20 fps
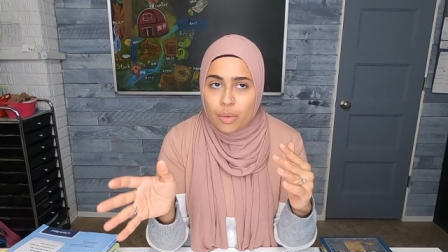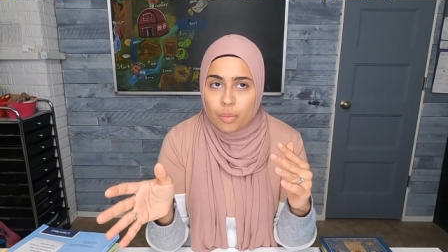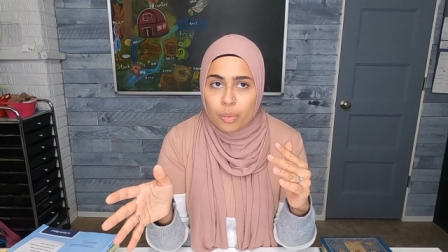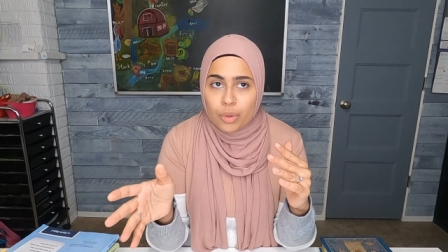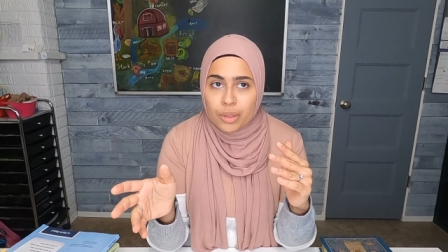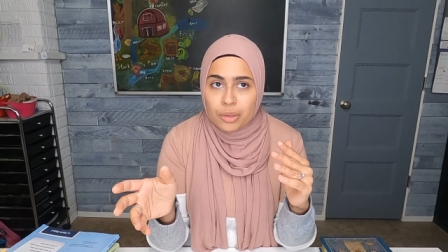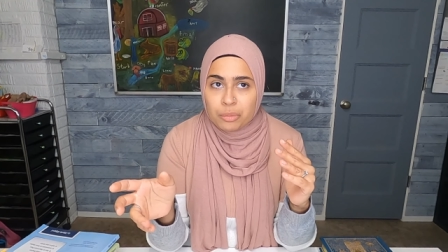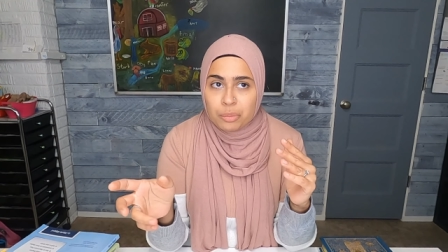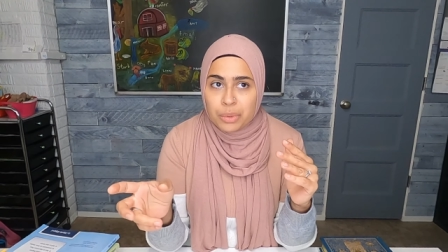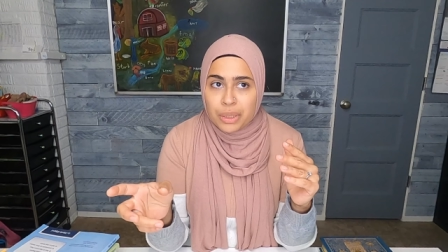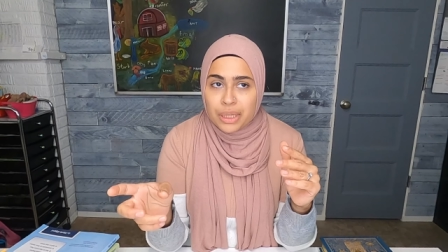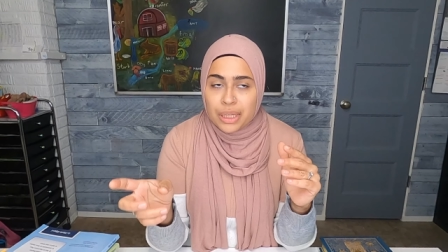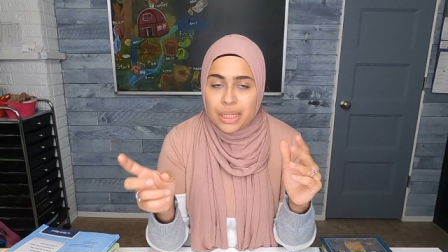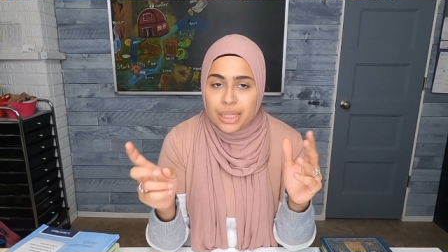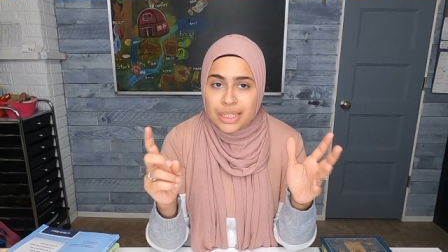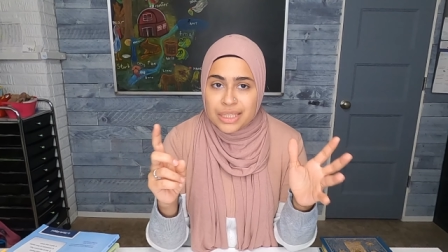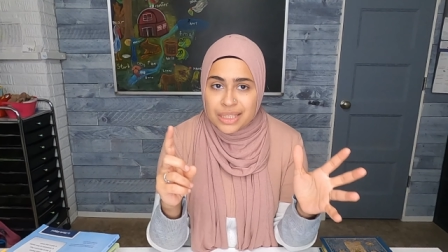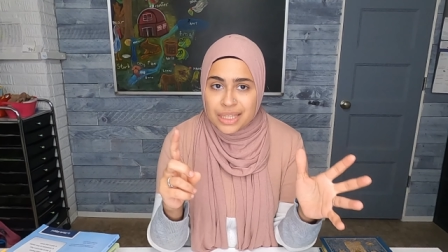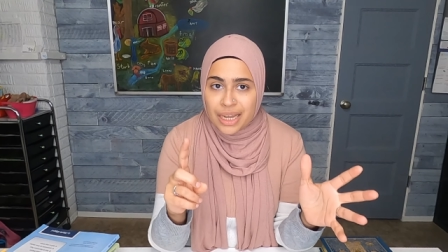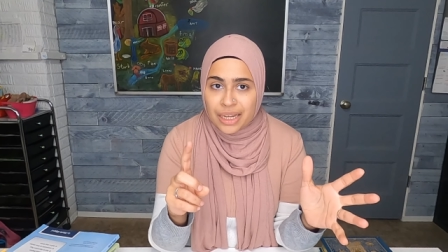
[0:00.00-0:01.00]
will
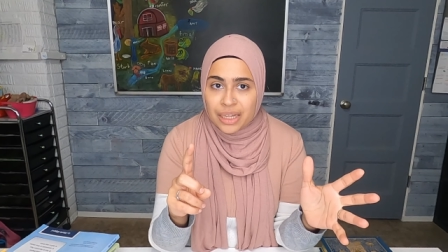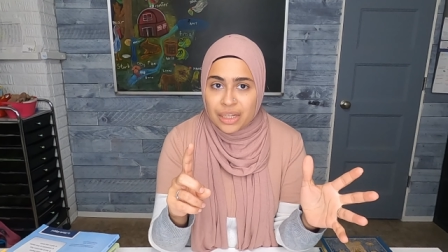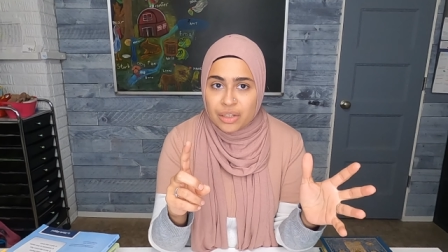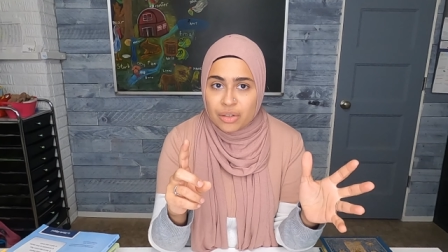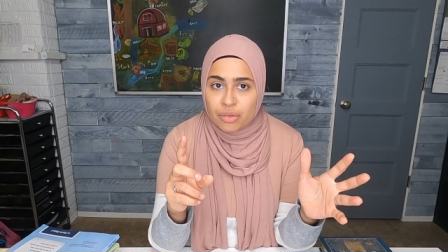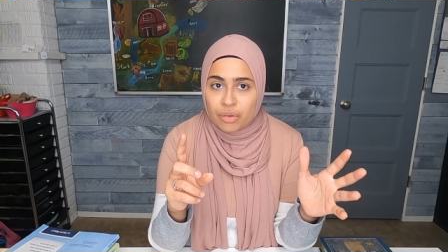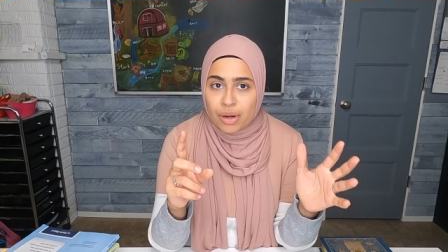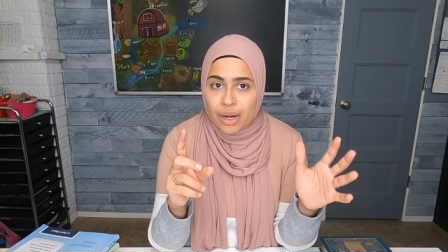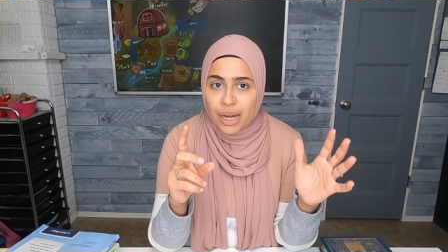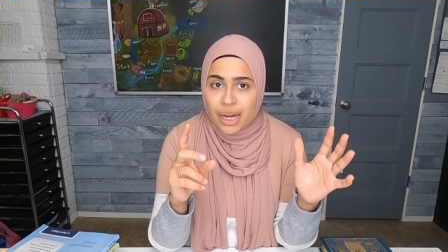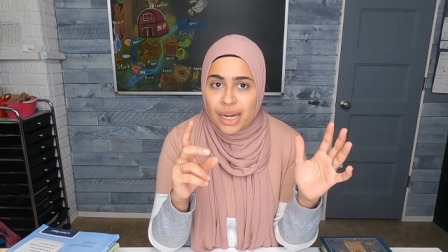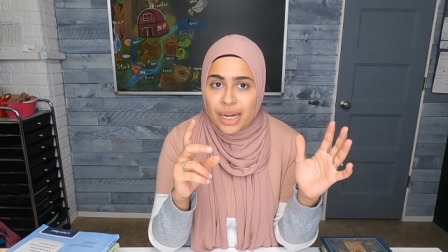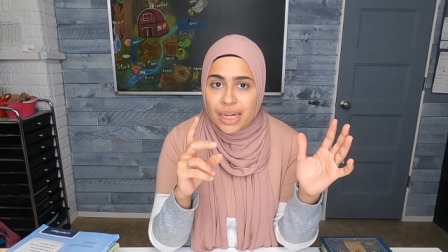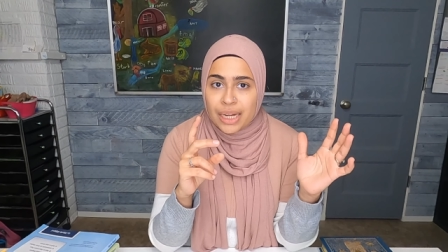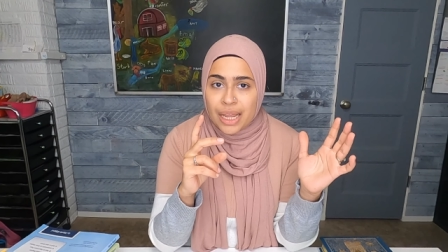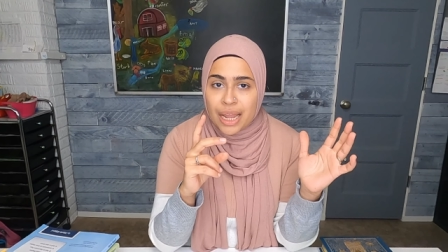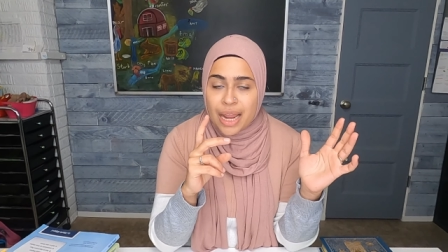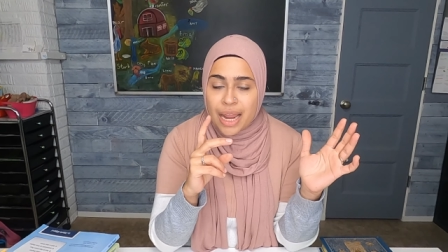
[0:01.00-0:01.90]
be 2nd grade